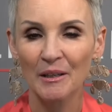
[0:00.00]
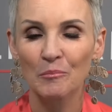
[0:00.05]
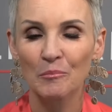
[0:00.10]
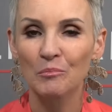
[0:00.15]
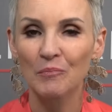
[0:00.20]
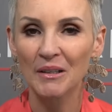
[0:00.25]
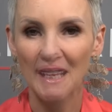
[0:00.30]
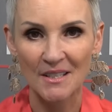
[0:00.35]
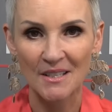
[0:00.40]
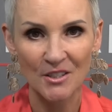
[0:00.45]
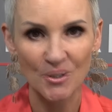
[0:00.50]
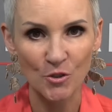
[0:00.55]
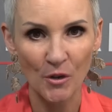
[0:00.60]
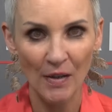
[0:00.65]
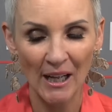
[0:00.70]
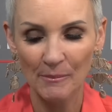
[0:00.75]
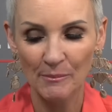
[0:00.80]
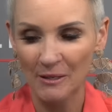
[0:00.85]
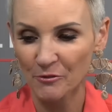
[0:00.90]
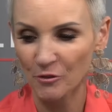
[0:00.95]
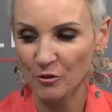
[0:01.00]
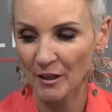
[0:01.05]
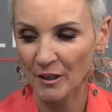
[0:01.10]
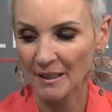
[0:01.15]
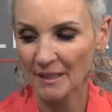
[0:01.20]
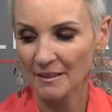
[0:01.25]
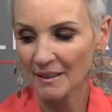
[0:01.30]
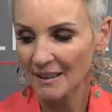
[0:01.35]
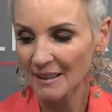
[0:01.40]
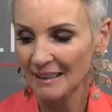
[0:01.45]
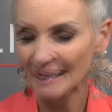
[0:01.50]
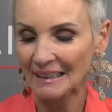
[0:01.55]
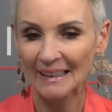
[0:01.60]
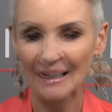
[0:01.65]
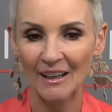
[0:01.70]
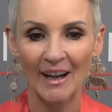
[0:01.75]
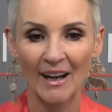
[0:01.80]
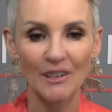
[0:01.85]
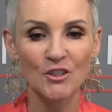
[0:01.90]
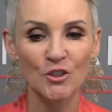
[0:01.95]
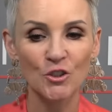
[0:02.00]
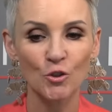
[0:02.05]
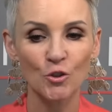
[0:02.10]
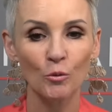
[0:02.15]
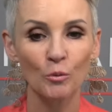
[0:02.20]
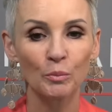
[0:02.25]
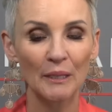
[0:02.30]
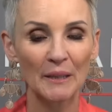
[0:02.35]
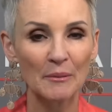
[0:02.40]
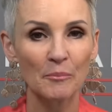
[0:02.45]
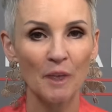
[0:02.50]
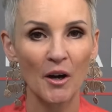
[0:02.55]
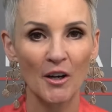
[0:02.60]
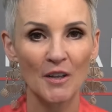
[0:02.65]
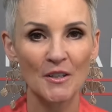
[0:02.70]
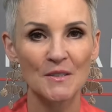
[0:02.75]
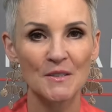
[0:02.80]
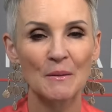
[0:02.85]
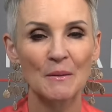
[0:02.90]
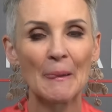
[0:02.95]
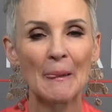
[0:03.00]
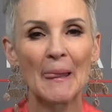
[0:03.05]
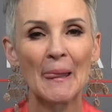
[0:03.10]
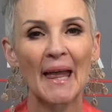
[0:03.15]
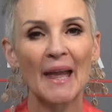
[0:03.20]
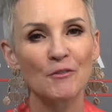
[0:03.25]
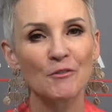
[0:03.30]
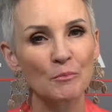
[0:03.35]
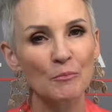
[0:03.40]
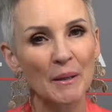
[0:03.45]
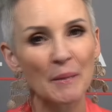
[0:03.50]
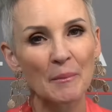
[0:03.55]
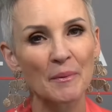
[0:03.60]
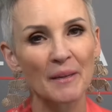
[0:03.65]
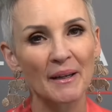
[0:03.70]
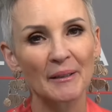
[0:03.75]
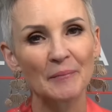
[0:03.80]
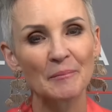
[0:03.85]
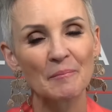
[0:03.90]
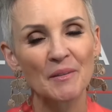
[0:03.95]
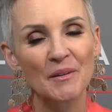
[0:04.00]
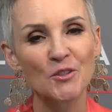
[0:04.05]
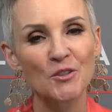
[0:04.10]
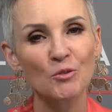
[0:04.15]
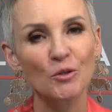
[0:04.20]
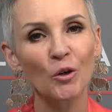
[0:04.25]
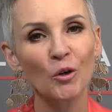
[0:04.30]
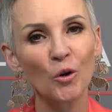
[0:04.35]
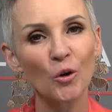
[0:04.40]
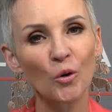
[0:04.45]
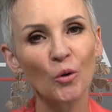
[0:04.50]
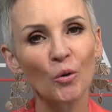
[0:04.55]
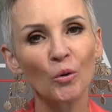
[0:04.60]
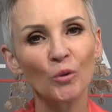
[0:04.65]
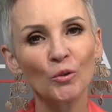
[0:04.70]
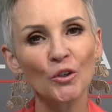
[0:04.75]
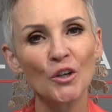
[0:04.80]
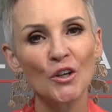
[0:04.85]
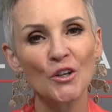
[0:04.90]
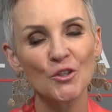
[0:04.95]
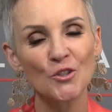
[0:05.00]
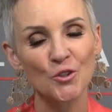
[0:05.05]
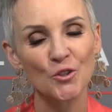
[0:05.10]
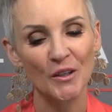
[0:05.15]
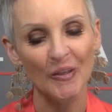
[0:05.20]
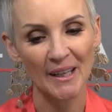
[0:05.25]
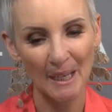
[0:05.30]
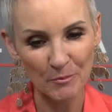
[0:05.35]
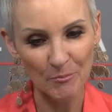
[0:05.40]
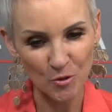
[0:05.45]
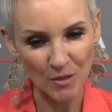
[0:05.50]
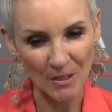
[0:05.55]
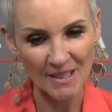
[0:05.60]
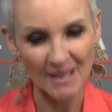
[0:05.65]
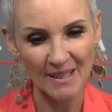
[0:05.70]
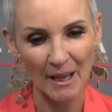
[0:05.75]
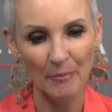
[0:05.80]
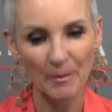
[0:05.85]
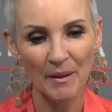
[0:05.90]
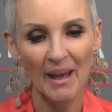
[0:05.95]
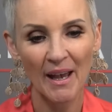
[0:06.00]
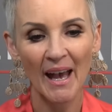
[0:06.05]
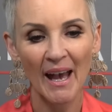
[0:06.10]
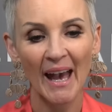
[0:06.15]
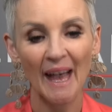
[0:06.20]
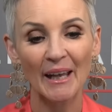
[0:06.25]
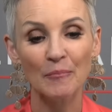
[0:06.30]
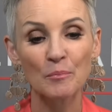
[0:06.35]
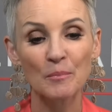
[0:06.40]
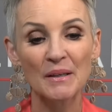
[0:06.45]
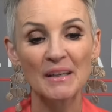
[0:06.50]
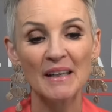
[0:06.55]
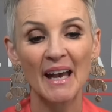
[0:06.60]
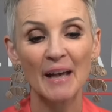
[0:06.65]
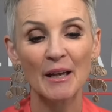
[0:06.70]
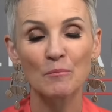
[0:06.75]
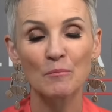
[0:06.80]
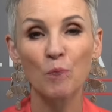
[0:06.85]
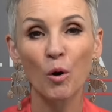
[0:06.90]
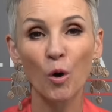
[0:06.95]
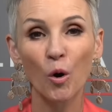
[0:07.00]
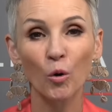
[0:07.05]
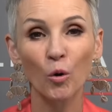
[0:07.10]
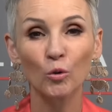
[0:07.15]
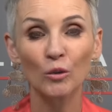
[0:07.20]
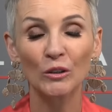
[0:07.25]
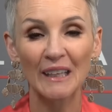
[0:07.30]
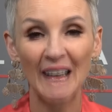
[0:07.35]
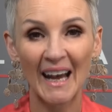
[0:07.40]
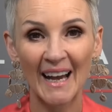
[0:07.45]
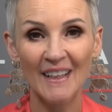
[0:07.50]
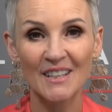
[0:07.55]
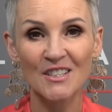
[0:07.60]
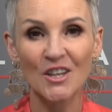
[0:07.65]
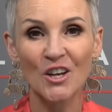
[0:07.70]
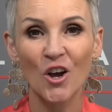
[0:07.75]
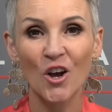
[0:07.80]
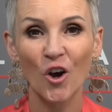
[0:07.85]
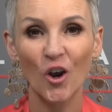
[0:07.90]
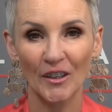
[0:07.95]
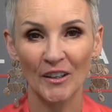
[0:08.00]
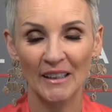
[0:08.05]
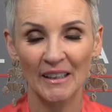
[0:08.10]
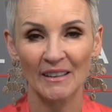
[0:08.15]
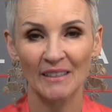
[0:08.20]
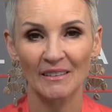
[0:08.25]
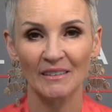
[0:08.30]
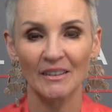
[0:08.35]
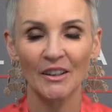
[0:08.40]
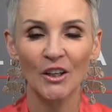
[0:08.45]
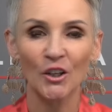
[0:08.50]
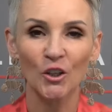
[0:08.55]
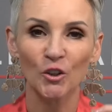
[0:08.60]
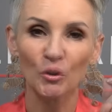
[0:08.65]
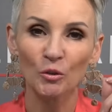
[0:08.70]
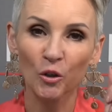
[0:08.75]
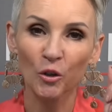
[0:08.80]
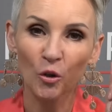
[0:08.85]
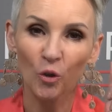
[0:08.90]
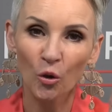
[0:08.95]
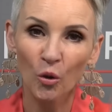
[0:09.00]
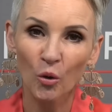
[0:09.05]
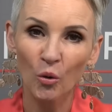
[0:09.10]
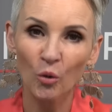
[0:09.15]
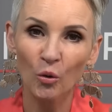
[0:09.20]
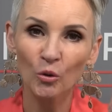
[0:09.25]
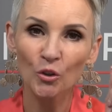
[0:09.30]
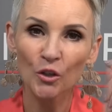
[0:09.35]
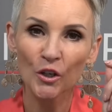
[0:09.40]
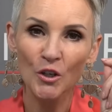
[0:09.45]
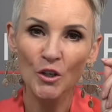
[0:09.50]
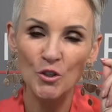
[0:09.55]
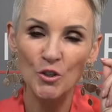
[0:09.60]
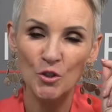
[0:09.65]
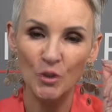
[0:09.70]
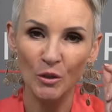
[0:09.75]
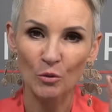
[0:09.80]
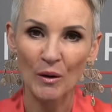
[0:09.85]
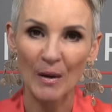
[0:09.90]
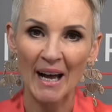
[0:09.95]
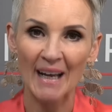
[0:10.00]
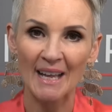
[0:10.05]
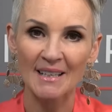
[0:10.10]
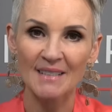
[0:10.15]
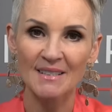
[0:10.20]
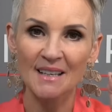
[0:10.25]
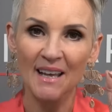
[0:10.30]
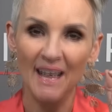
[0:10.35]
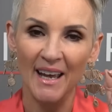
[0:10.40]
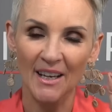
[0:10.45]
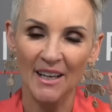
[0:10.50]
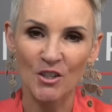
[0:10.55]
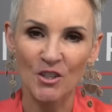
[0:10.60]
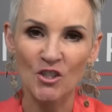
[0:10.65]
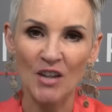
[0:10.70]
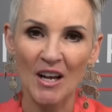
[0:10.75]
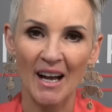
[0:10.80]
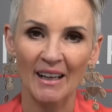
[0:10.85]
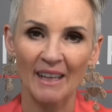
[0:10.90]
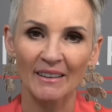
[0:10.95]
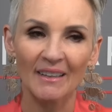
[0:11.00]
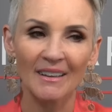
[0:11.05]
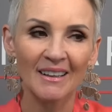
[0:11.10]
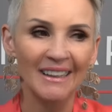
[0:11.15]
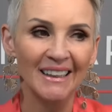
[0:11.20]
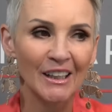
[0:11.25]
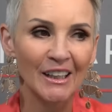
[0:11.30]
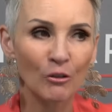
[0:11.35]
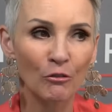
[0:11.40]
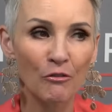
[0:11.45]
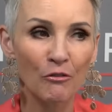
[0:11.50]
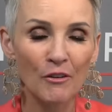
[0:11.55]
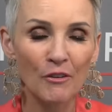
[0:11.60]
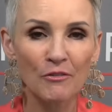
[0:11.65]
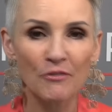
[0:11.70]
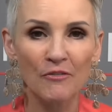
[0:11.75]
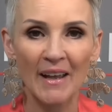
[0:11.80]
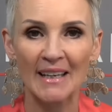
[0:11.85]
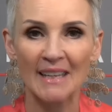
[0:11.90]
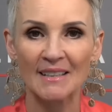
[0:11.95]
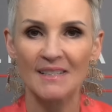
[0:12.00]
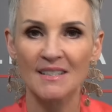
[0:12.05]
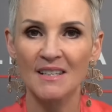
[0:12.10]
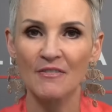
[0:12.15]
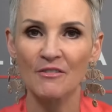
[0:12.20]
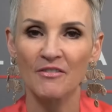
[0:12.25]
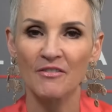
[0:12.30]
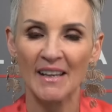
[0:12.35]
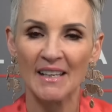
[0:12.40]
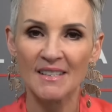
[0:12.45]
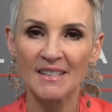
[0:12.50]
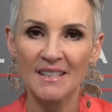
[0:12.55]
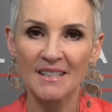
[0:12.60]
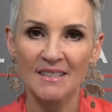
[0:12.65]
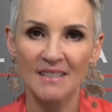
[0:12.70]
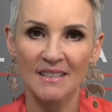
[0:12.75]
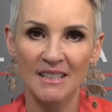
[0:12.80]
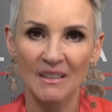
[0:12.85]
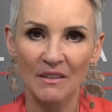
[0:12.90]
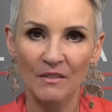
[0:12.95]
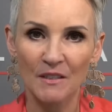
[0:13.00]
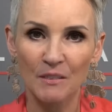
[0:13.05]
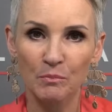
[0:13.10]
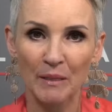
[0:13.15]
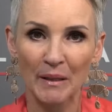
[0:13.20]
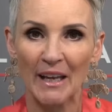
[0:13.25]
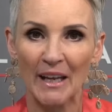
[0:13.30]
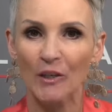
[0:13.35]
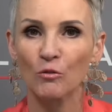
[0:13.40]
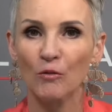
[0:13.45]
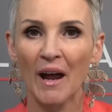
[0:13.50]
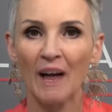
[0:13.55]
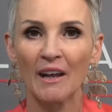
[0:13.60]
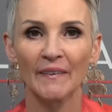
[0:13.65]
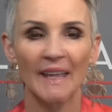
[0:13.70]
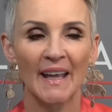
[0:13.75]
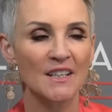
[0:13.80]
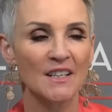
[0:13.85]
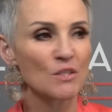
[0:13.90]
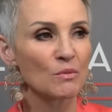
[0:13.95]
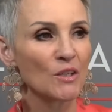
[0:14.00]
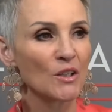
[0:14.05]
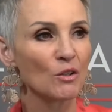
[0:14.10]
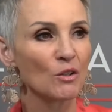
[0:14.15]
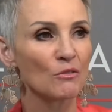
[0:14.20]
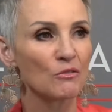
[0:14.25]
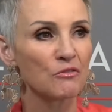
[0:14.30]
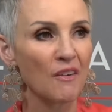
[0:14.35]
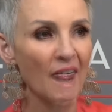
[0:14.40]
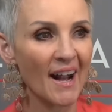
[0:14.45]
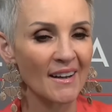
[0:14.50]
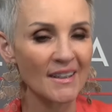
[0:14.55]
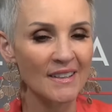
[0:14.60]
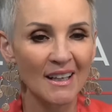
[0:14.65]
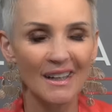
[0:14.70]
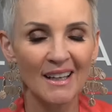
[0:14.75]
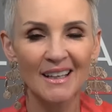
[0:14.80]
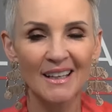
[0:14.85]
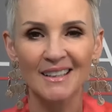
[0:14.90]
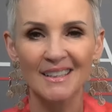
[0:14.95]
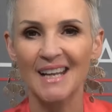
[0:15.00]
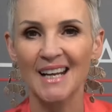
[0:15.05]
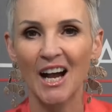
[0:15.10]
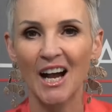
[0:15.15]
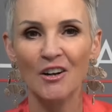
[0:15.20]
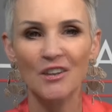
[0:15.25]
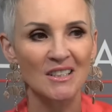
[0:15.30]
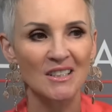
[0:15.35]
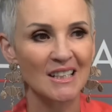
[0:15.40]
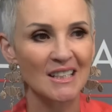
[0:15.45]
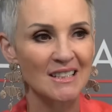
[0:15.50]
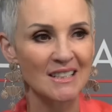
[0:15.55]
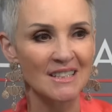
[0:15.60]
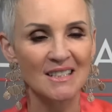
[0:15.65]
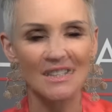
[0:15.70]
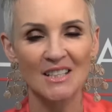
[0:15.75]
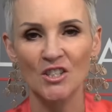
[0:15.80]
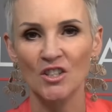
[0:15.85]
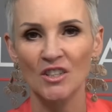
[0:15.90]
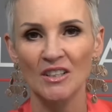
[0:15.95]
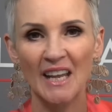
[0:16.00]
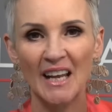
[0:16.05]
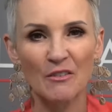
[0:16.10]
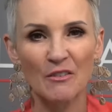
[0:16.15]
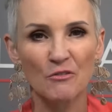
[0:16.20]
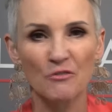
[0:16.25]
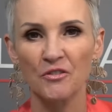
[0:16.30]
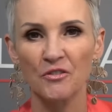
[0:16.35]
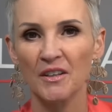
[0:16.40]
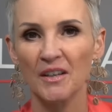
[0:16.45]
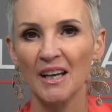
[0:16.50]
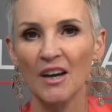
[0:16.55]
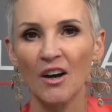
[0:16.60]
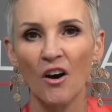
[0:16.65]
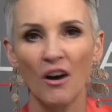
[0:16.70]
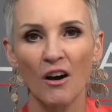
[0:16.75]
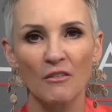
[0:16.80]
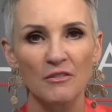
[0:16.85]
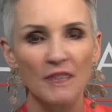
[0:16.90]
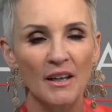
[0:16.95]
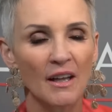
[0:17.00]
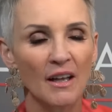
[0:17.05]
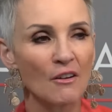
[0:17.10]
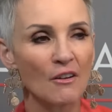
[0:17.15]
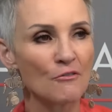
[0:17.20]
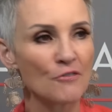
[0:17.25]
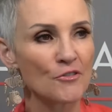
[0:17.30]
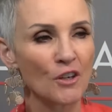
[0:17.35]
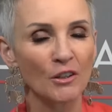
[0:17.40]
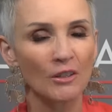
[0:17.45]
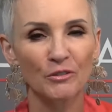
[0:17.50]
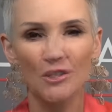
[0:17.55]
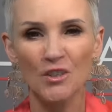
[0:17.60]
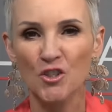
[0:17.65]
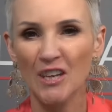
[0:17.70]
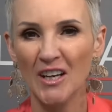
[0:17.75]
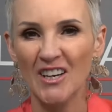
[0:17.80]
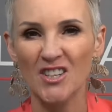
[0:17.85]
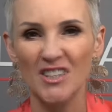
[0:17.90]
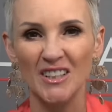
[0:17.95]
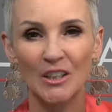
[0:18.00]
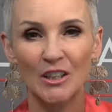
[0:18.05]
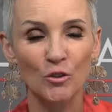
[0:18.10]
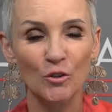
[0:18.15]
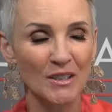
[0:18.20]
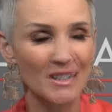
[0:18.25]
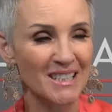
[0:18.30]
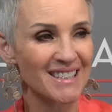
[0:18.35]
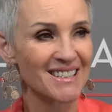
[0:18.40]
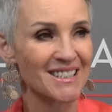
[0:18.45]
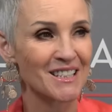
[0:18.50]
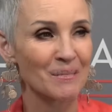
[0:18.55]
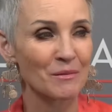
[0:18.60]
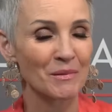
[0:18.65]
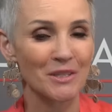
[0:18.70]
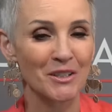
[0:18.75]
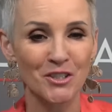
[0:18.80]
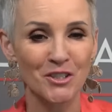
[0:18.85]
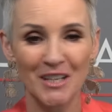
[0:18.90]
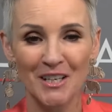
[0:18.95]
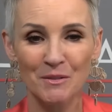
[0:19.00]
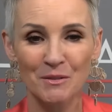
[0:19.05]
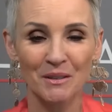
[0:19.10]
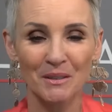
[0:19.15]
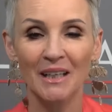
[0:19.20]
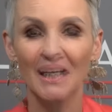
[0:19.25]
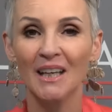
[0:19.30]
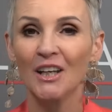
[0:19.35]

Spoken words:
Blaze a trail, my friend. Clear out your bling box, and remember that you are called to get up, dress up, and be a bold light on a hill. You are called to arise and shine. Get off the fence. The fence is the devil's playground. That is where you'll find doubt and indecision and fear of rejection and criticism and judgment.